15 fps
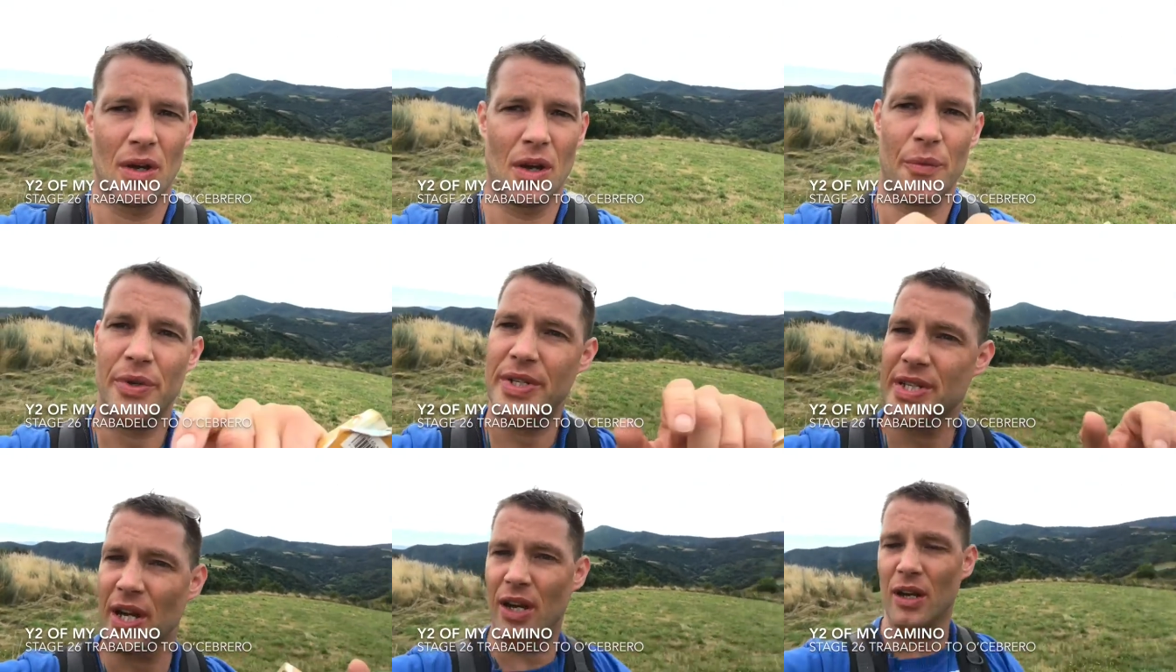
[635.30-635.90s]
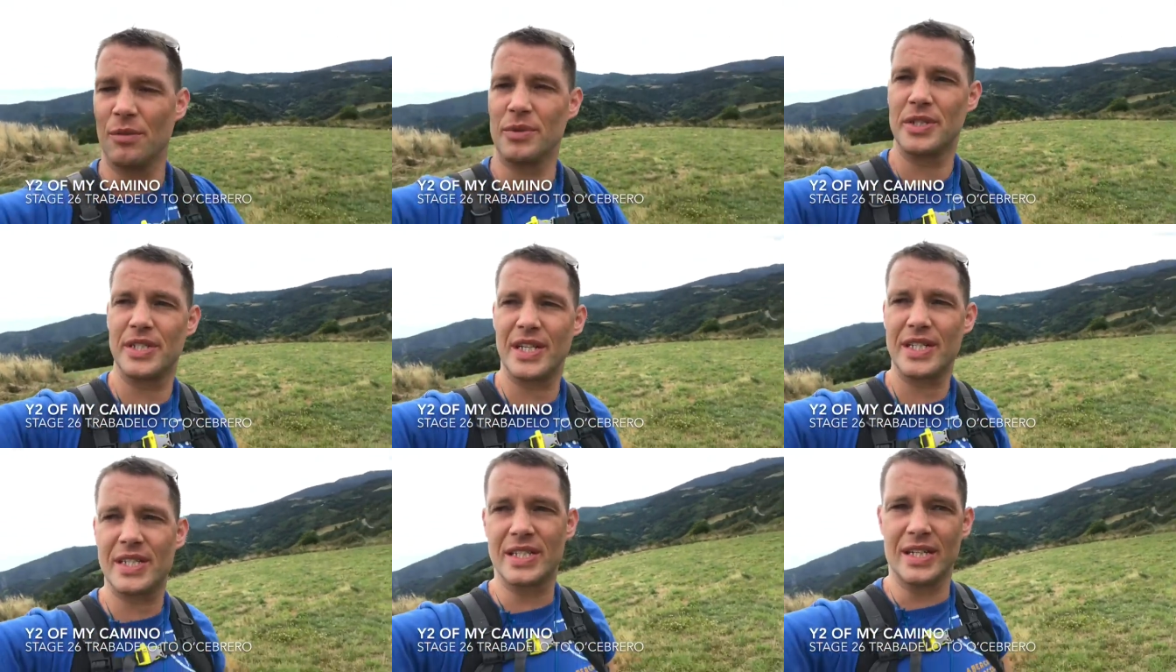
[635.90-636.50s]
we did 10 kilometers
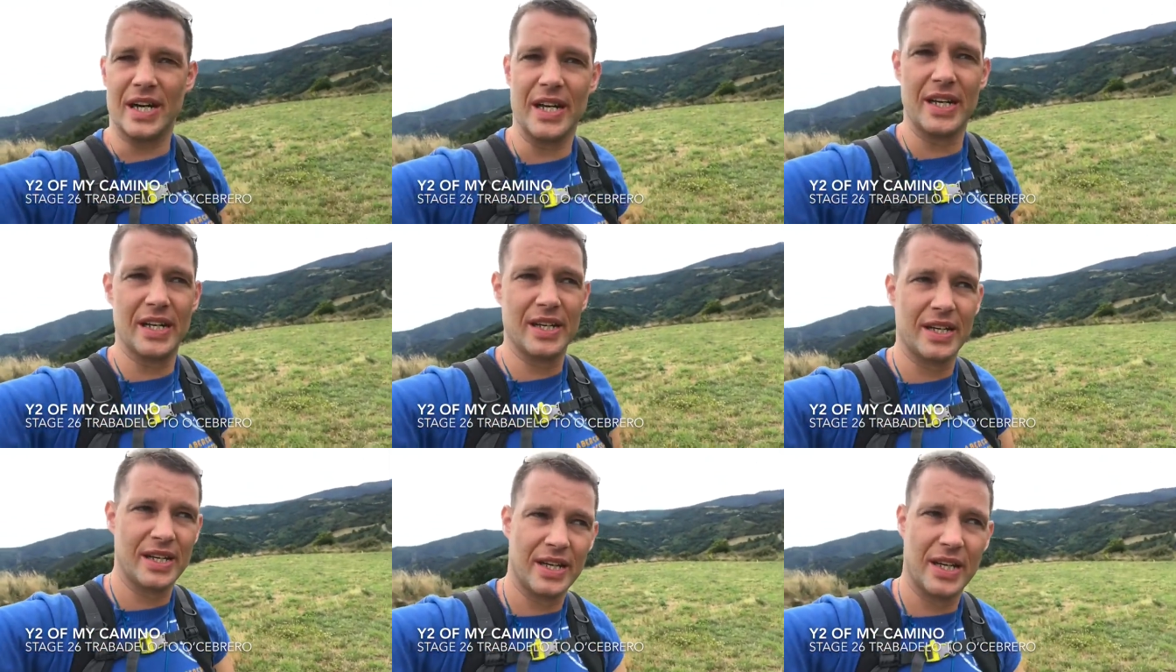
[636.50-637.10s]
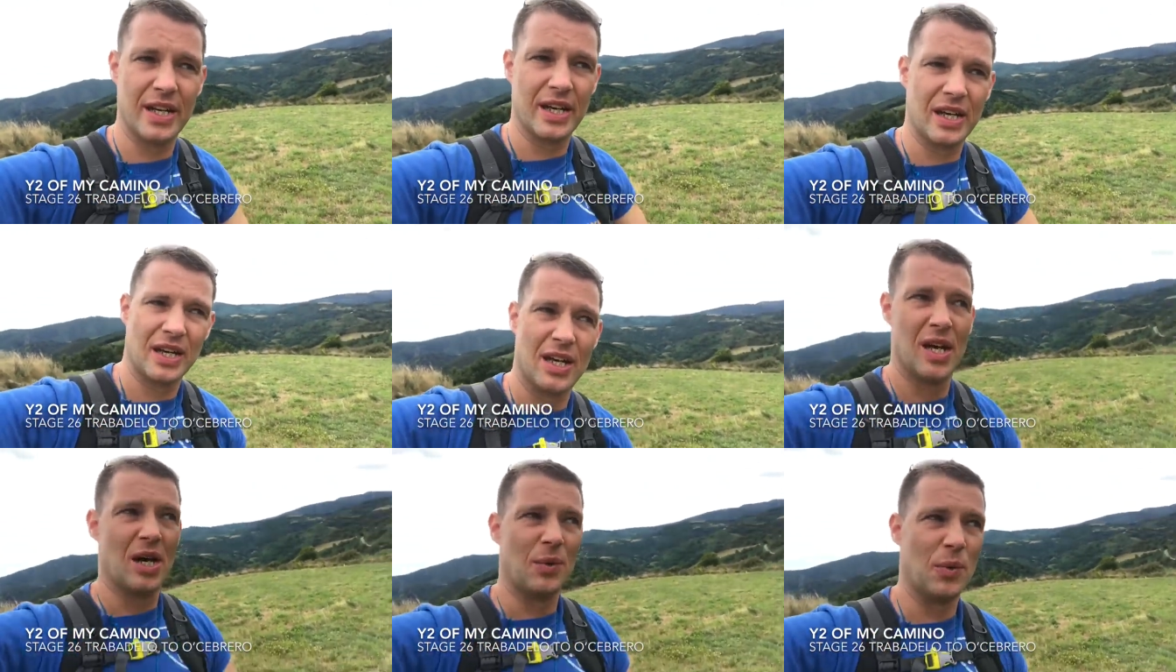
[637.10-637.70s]
yesterday,
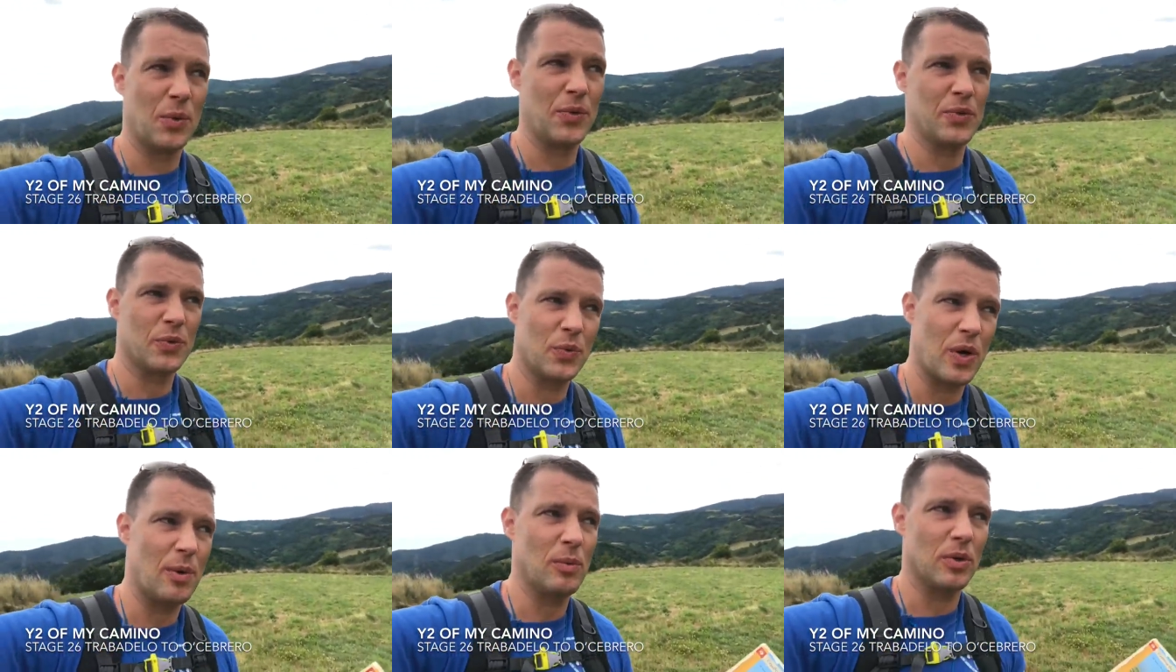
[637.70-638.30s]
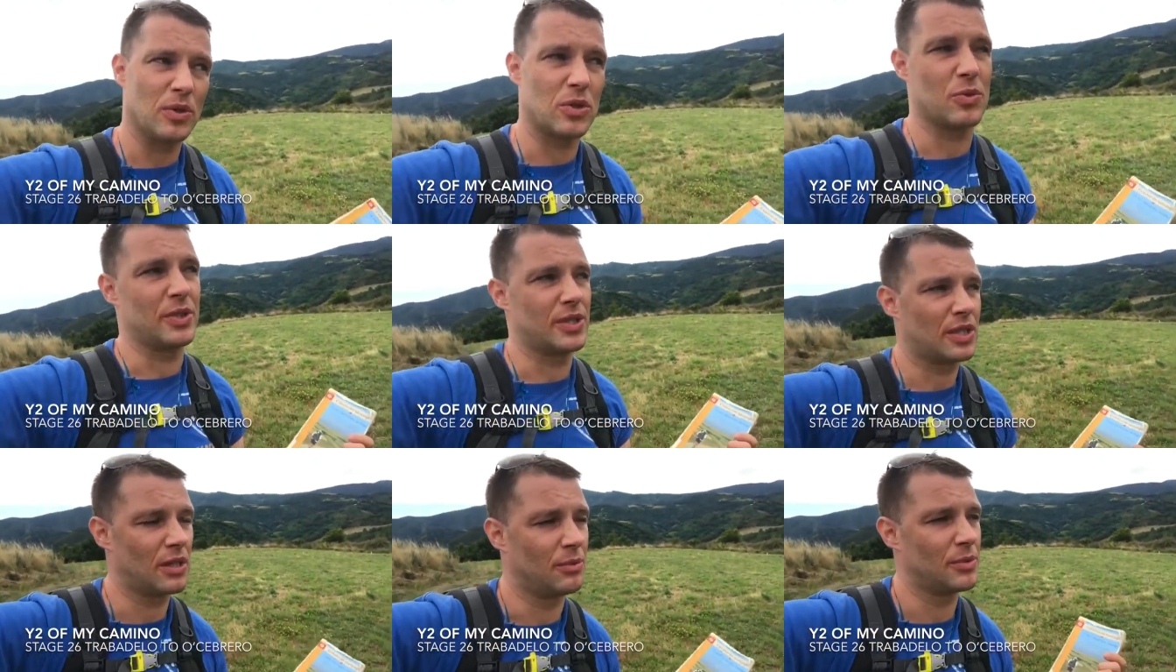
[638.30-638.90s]
but we've done well more than
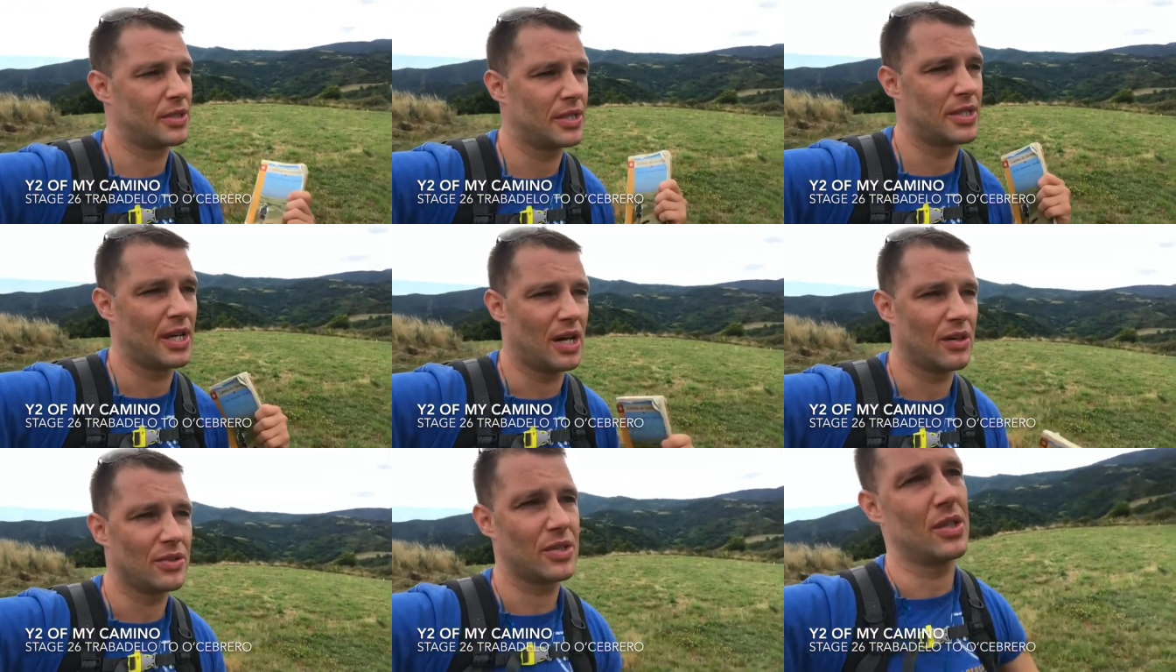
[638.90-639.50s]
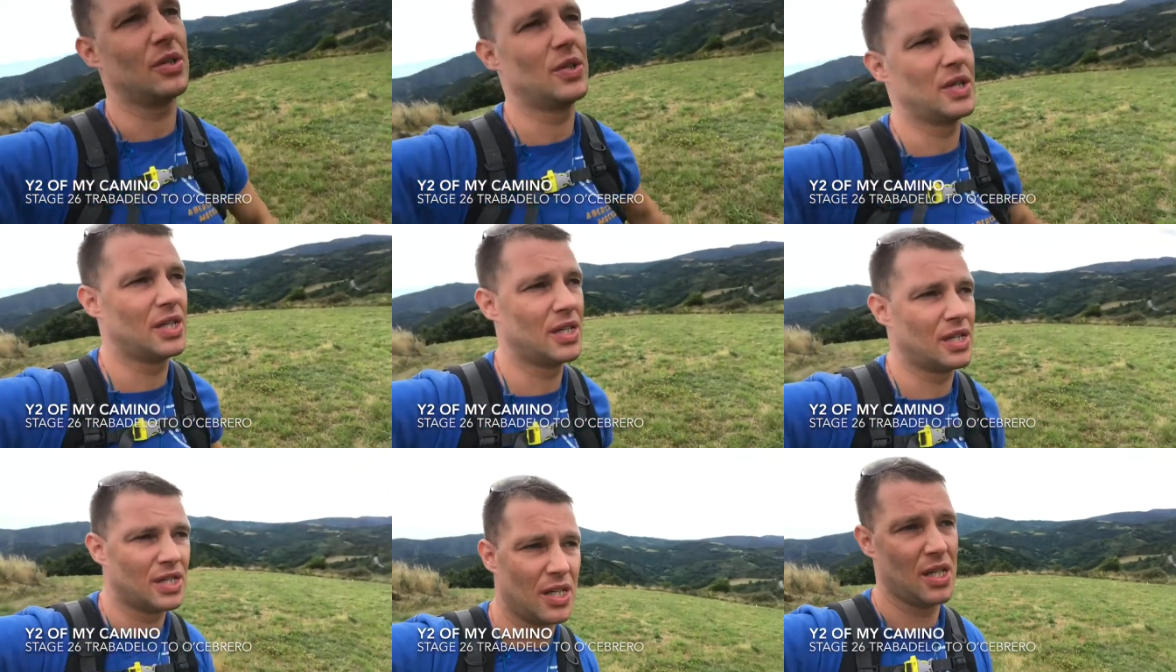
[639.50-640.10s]
20 kilometers now. So
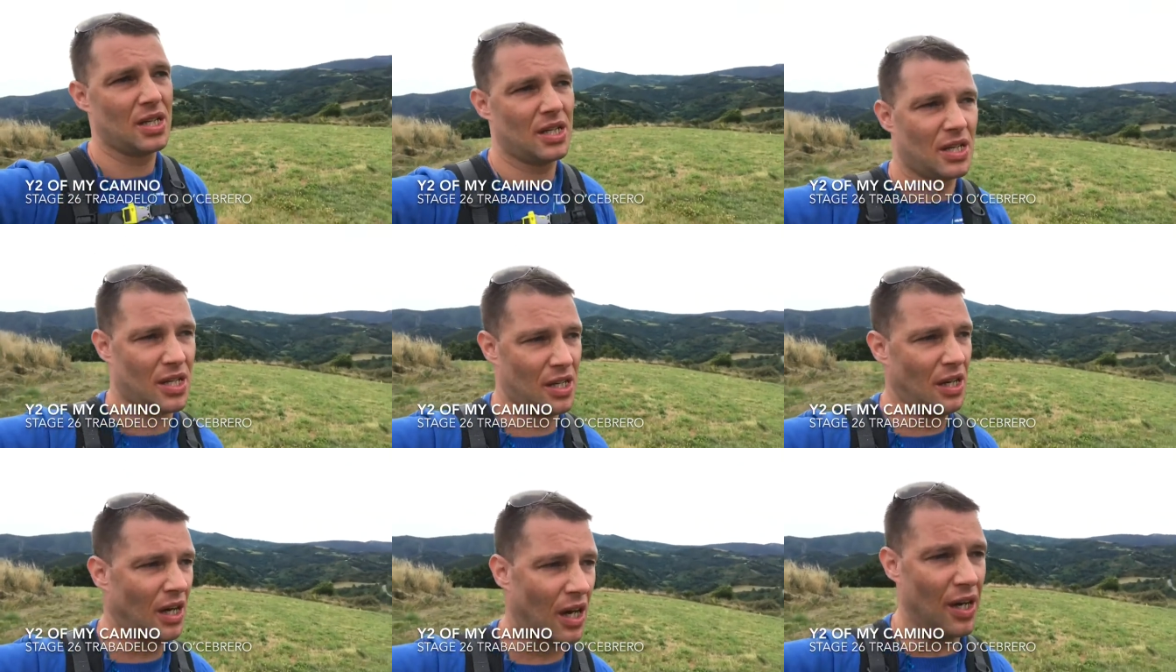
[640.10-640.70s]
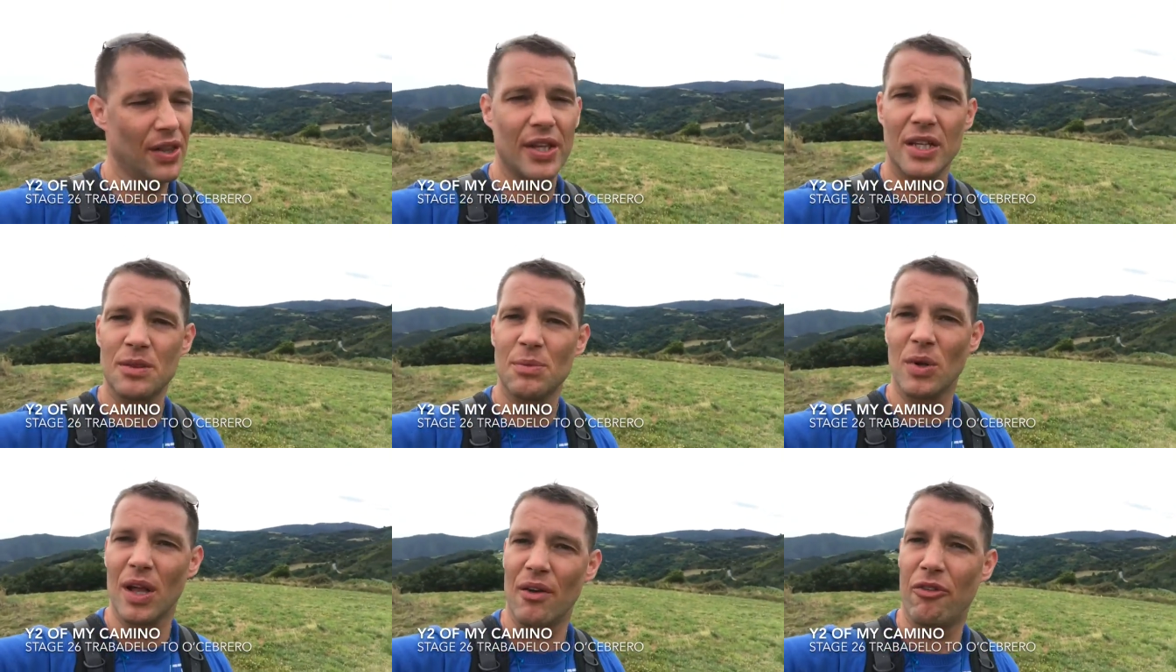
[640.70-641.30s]
I think
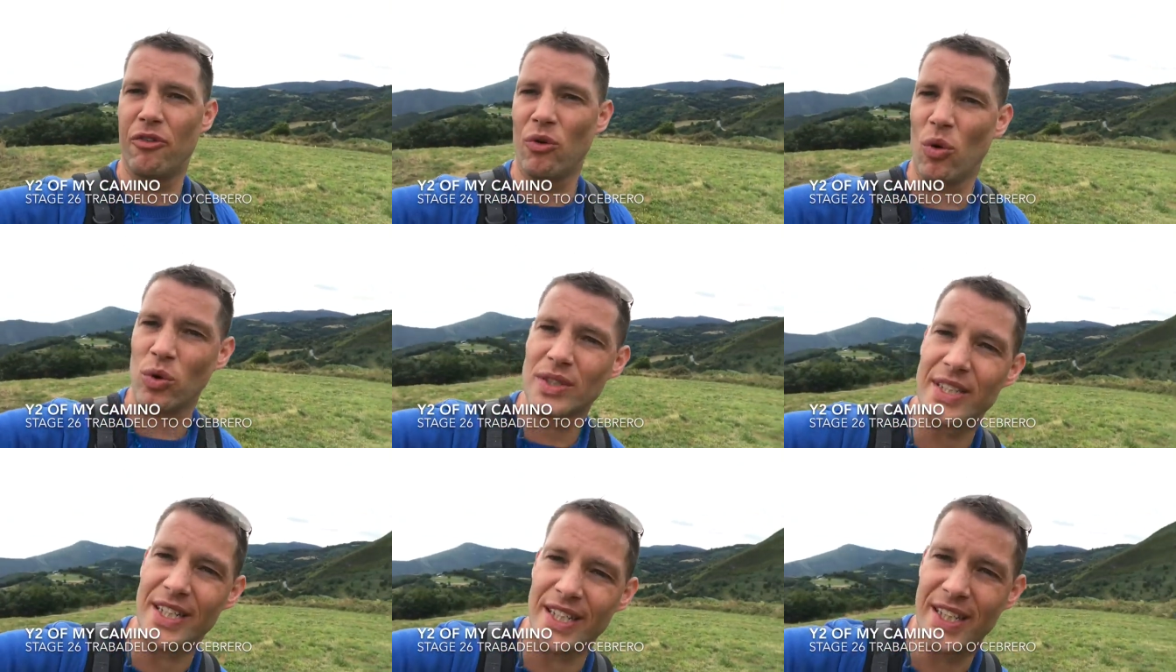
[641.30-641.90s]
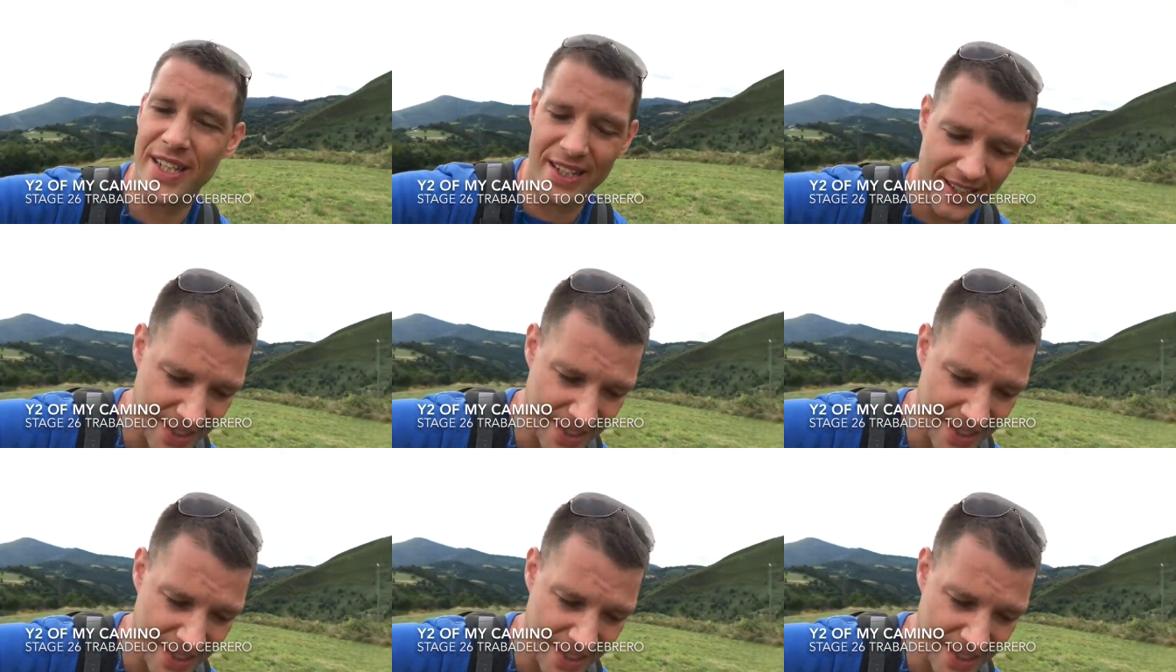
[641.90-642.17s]
it's more like 40.